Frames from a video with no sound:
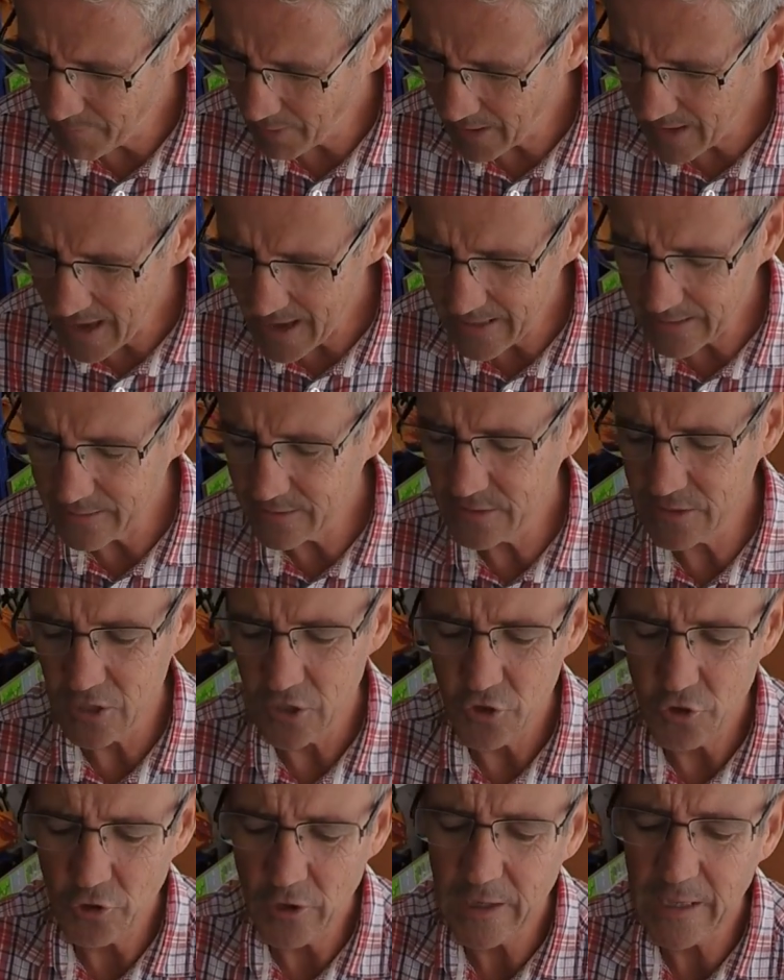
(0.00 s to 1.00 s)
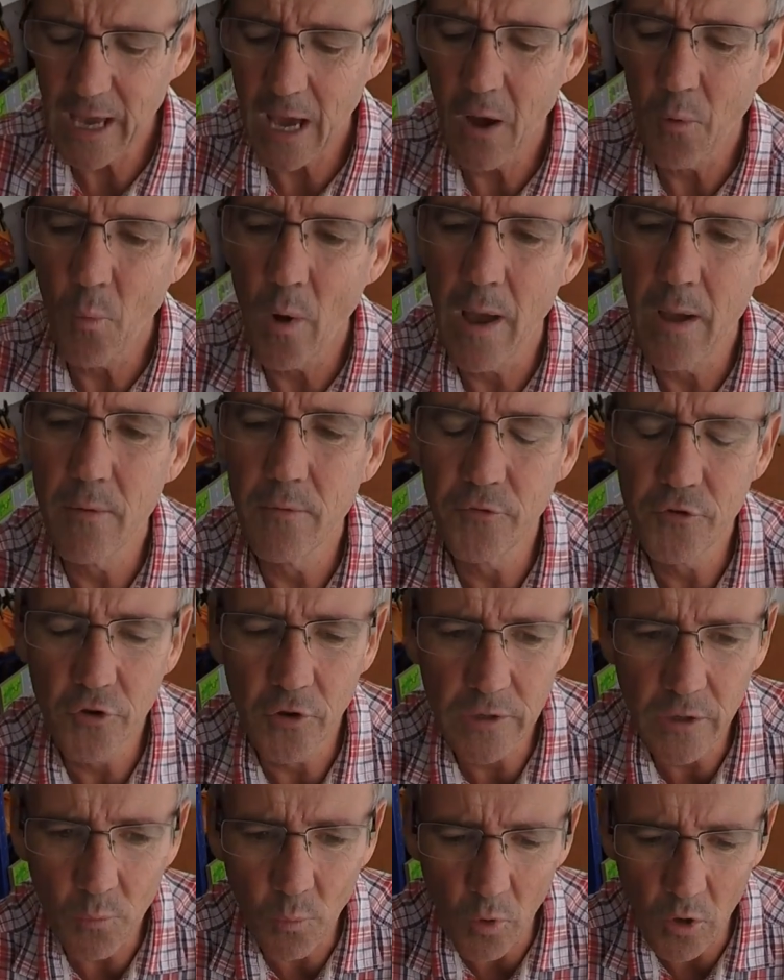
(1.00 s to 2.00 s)
by 8, you could get away with
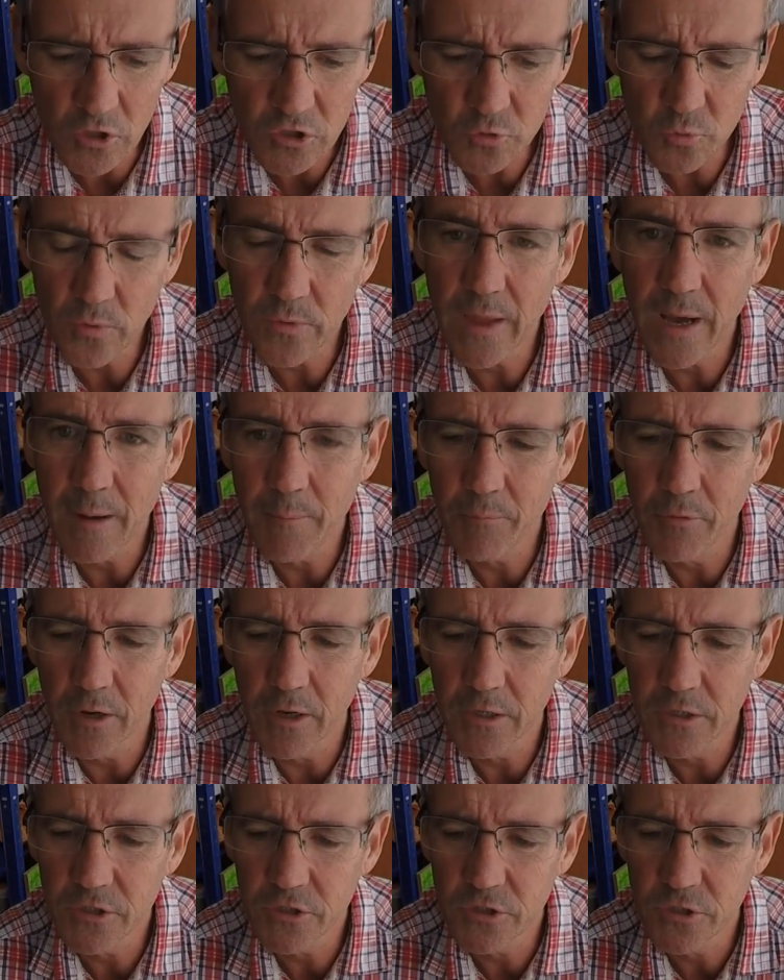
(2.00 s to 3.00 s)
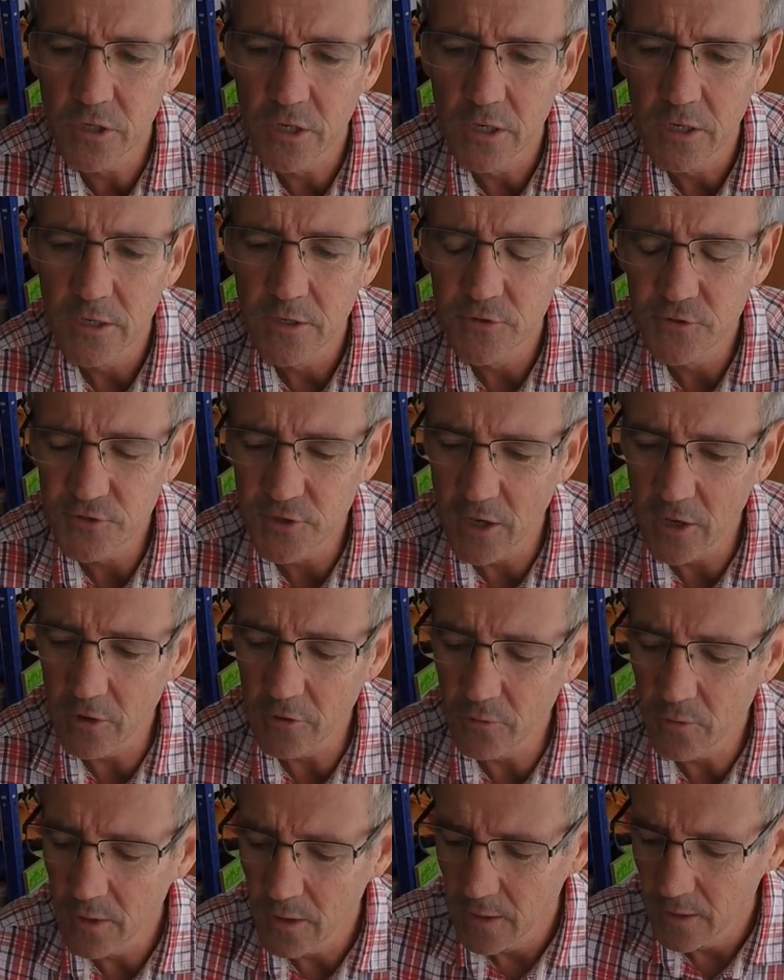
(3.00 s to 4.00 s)
doing a wash with that brush.
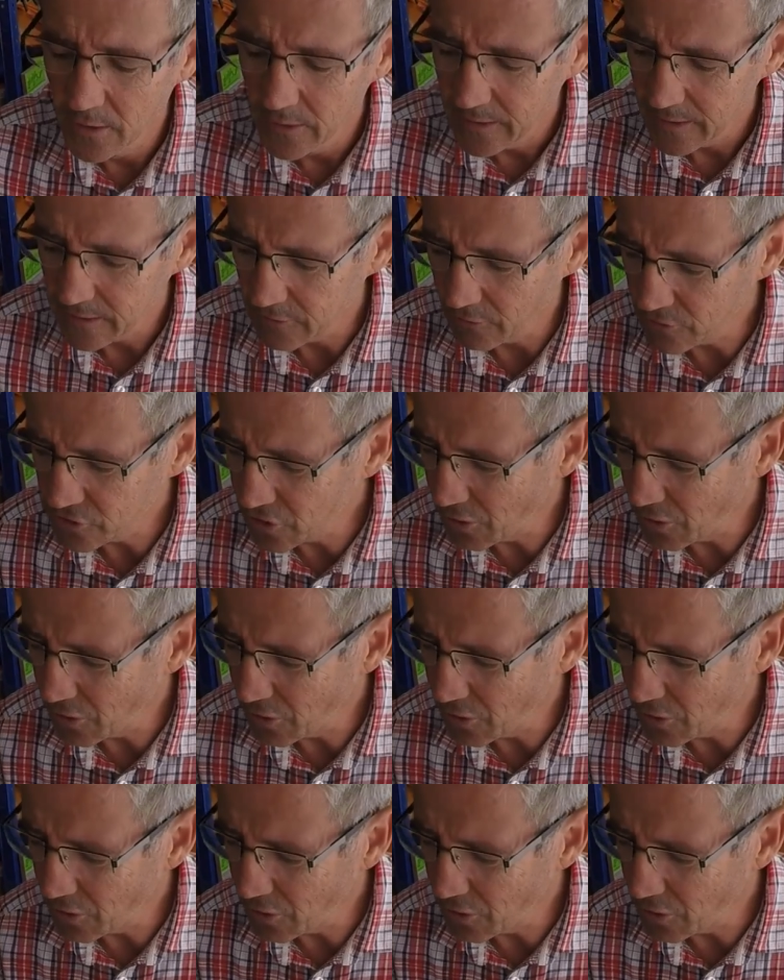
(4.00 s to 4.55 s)
So as long as